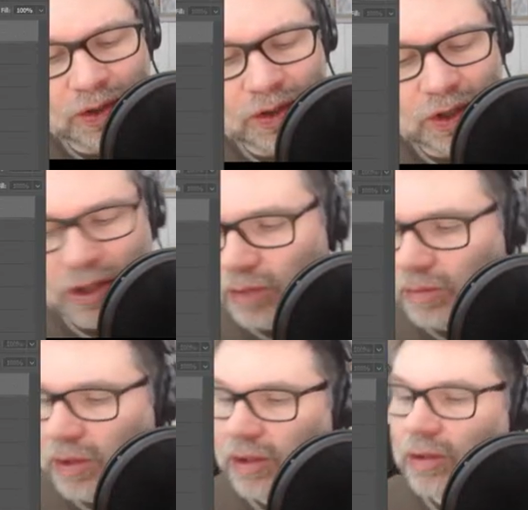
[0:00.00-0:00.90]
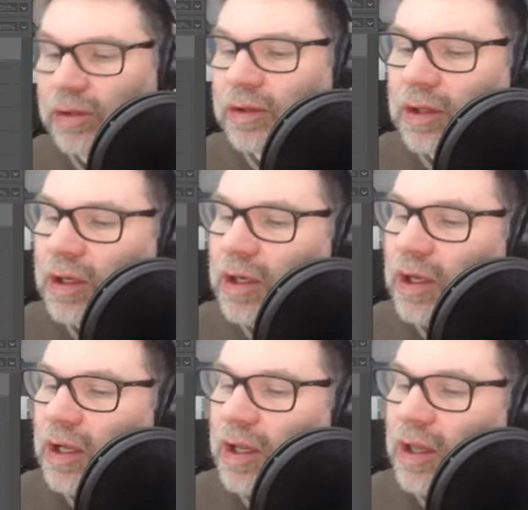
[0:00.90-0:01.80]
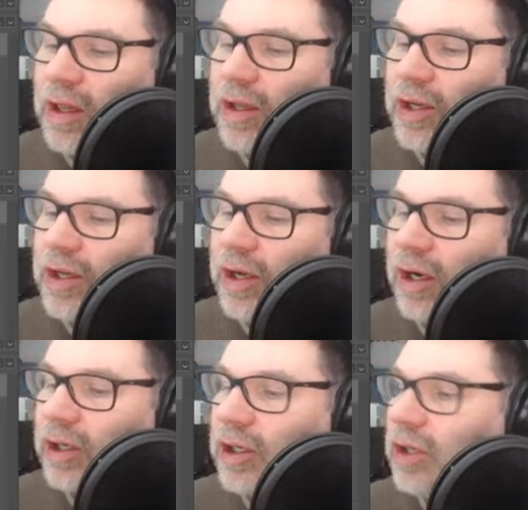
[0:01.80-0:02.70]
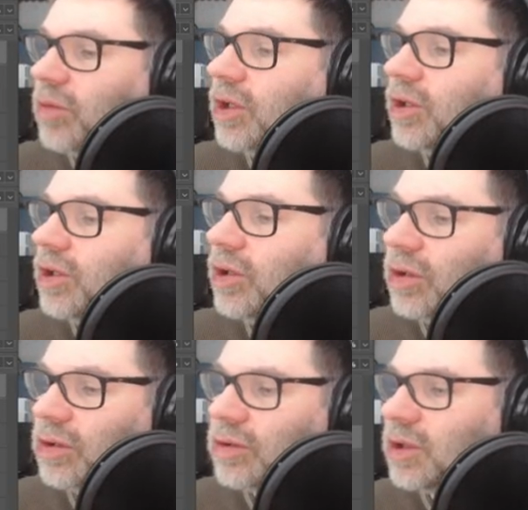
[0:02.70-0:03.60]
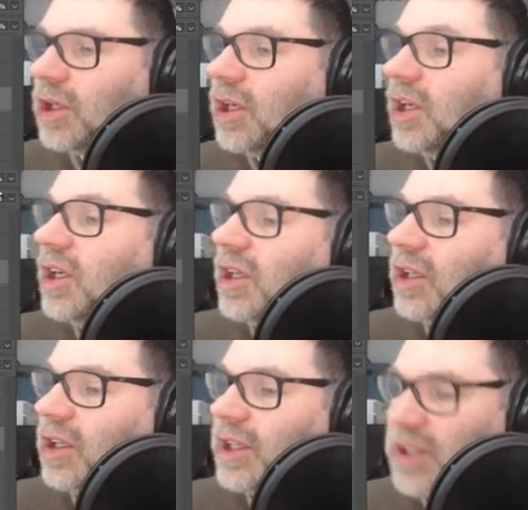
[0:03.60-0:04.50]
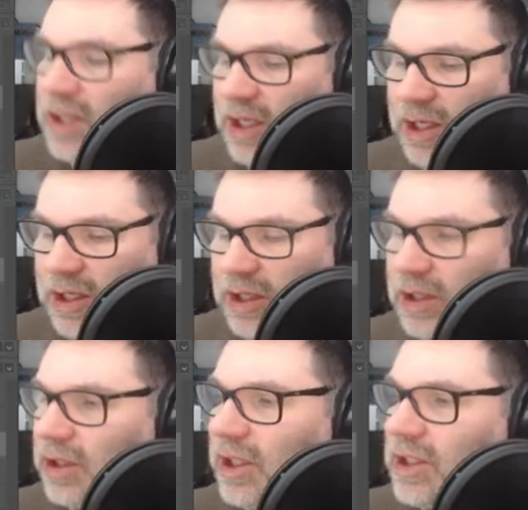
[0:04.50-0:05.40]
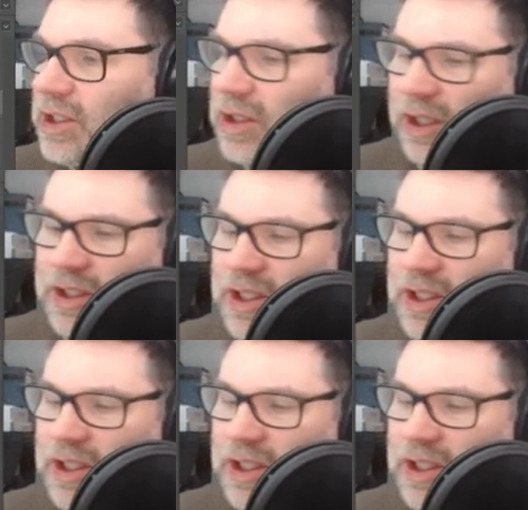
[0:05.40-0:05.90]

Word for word: darker blue. The darker blue. Let's, uh, let's, let's